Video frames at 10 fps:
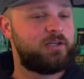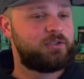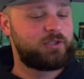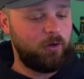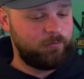
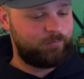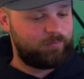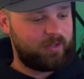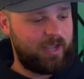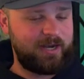So
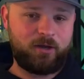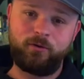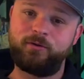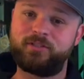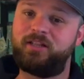I
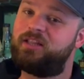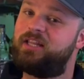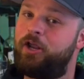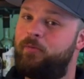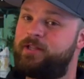know it was a
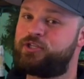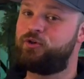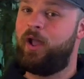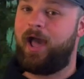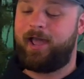little bit
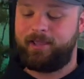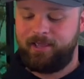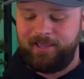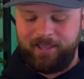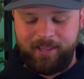too high
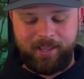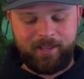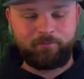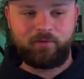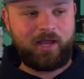
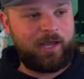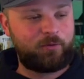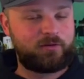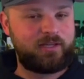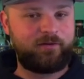and I
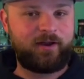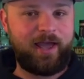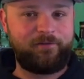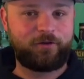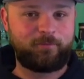will never
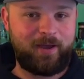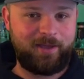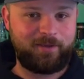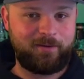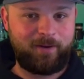have her
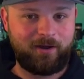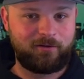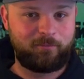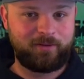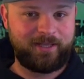buy me a
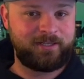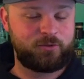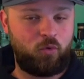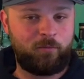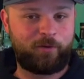bottle of Blanton's
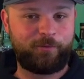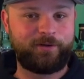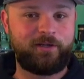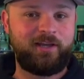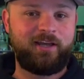or
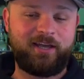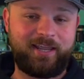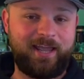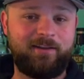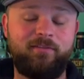bourbon
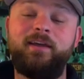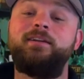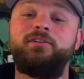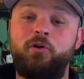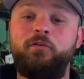again that
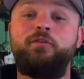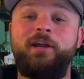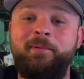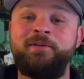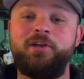is over
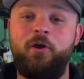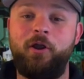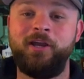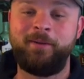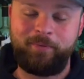
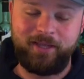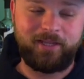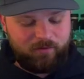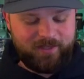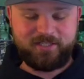
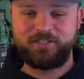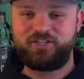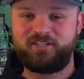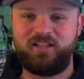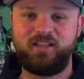MSRP. This is
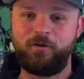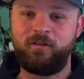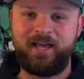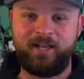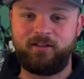just a
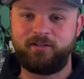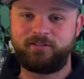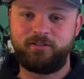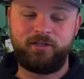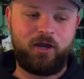little
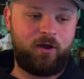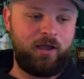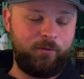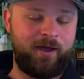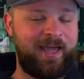lackluster. You know,
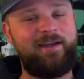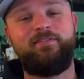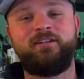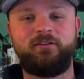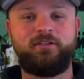I will have
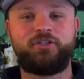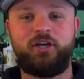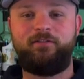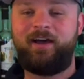this on the shelf.